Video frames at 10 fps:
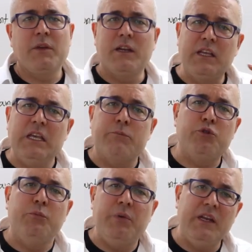I'm going to
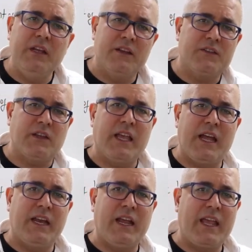keep repeating this
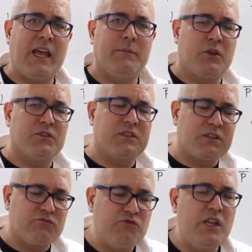again and again because
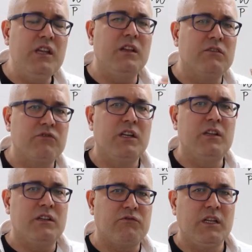it's really,
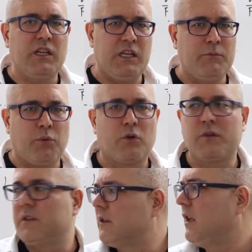really, really
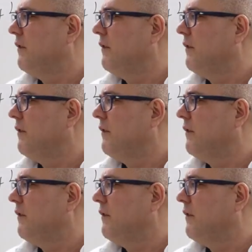important.